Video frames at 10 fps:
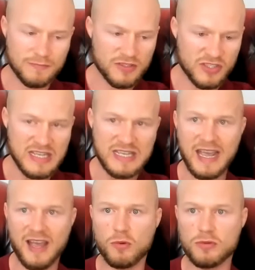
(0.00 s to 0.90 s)
seek
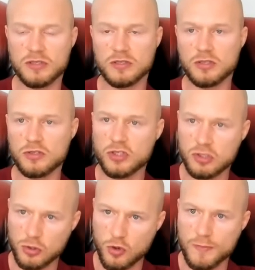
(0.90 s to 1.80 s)
out,
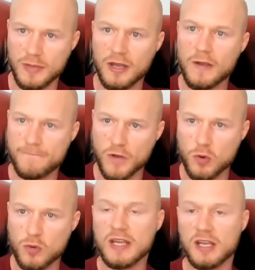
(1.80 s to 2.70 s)
consume
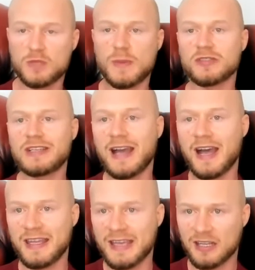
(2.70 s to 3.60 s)
food, especially
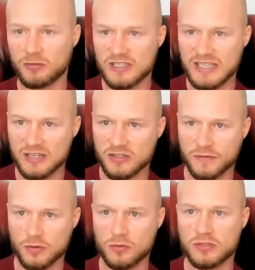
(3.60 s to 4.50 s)
high calorie dense
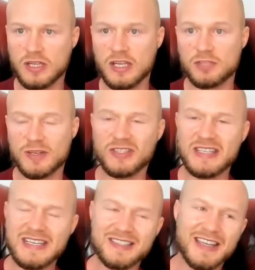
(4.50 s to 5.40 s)
foods, especially
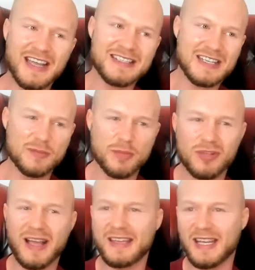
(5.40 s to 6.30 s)
easily accessible
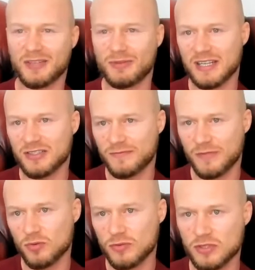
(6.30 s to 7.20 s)
high calorie dense
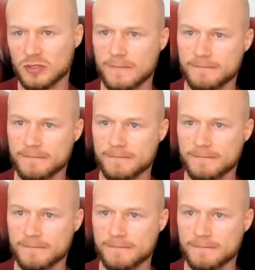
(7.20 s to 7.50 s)
foods.